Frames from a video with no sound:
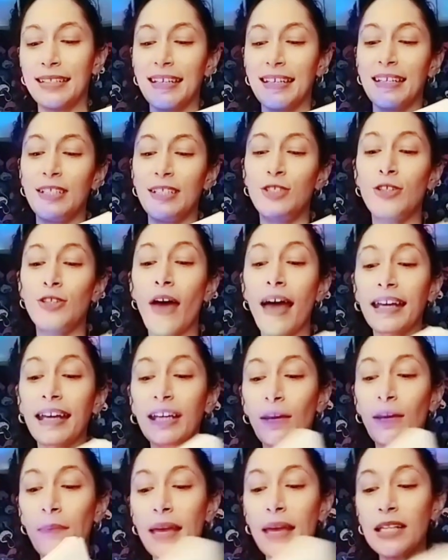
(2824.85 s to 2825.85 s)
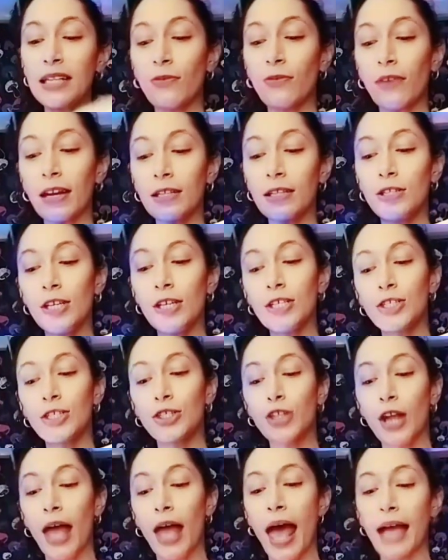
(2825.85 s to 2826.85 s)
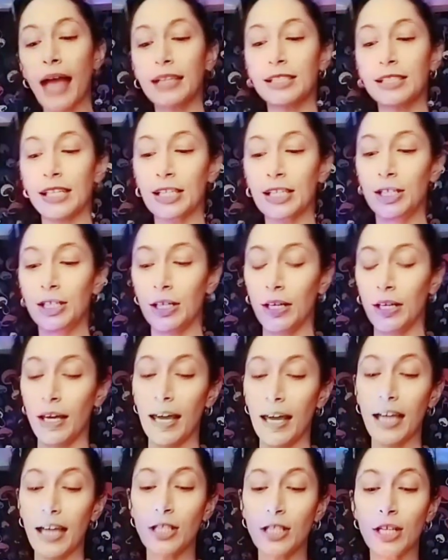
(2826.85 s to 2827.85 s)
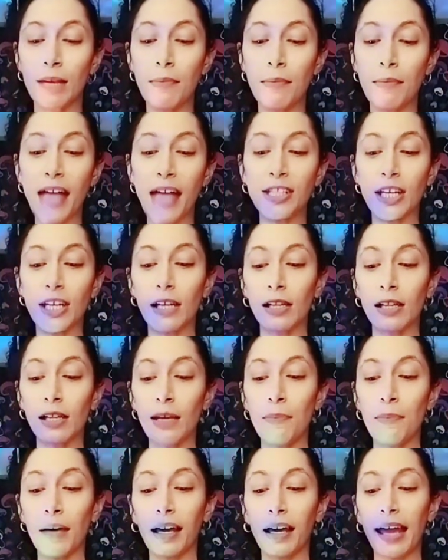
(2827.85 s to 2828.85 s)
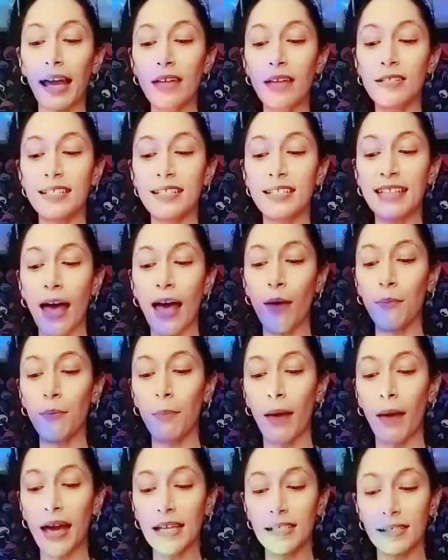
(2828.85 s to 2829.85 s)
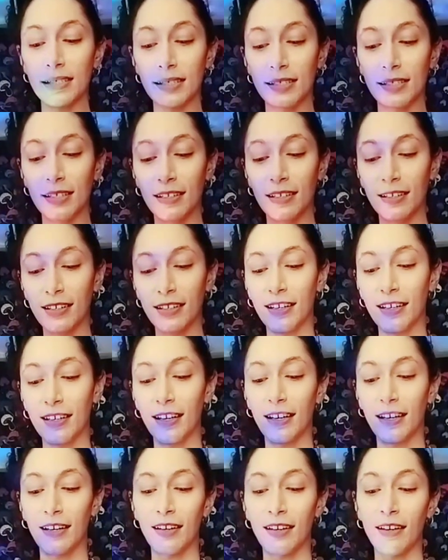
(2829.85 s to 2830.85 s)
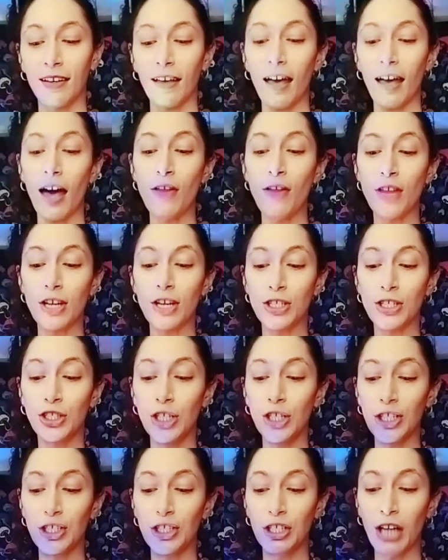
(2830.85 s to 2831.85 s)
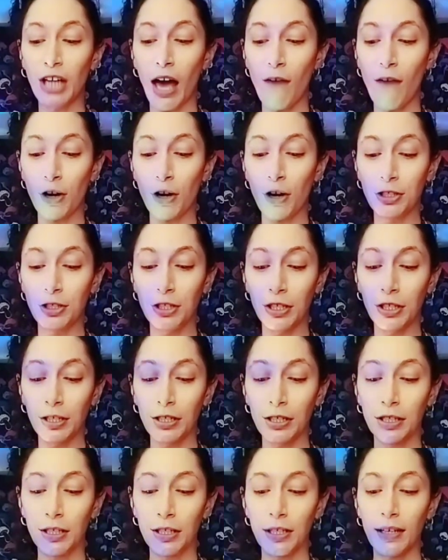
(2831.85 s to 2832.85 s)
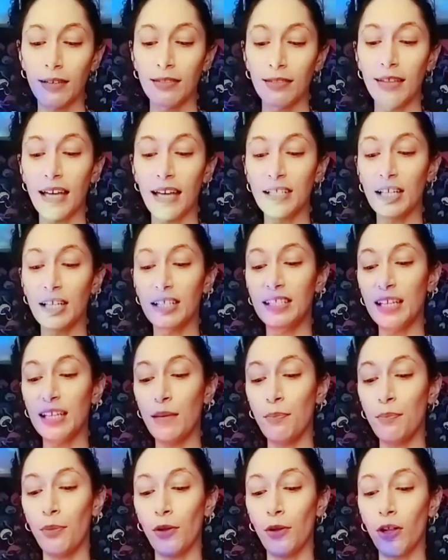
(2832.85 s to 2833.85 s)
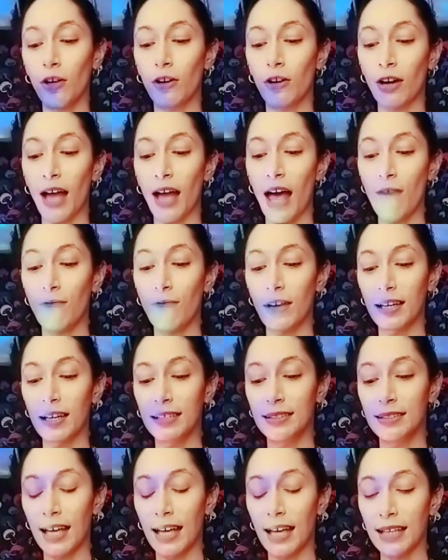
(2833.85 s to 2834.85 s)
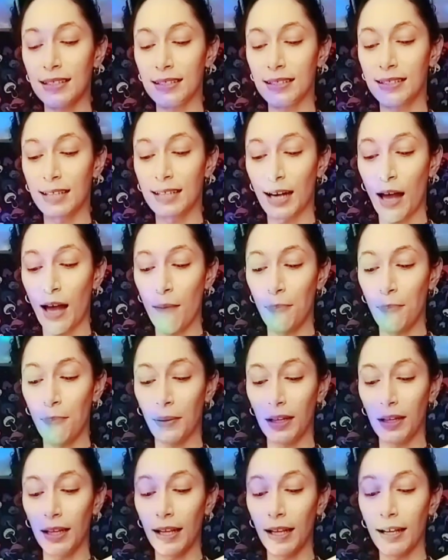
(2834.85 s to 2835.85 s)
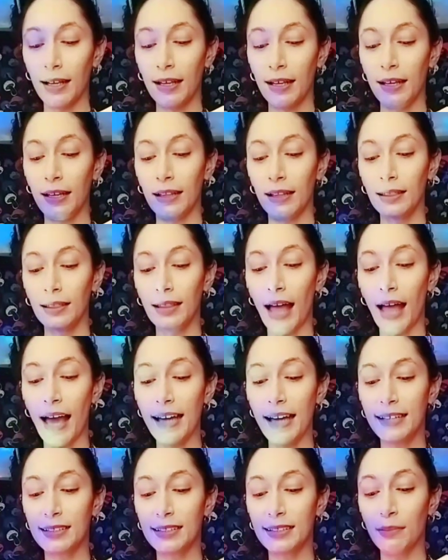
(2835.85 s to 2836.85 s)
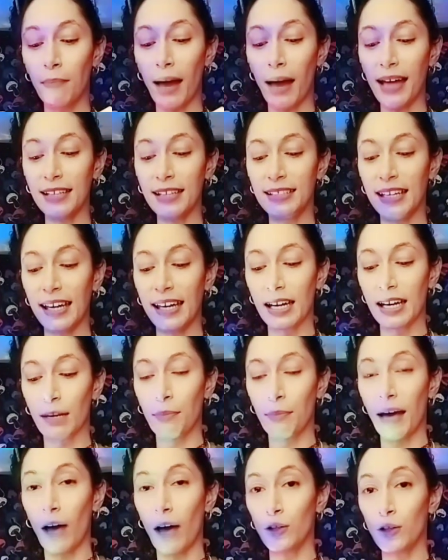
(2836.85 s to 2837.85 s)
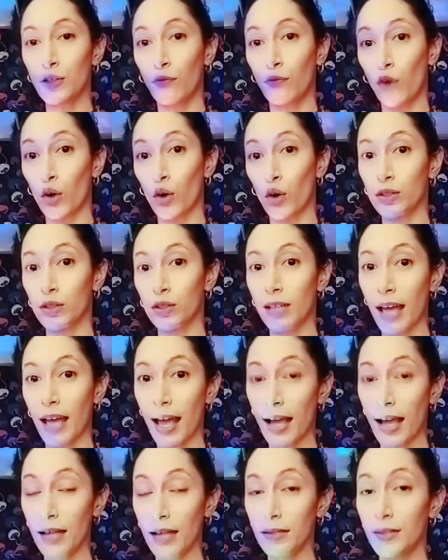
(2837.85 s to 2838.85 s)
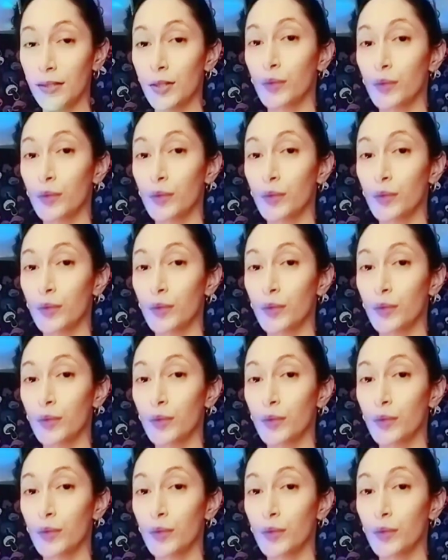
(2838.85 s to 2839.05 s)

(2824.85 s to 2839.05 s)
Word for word: Documents were distracted and dramatically became sound bites. Others discovered that a simple graphic that Trump liked might hear about for days.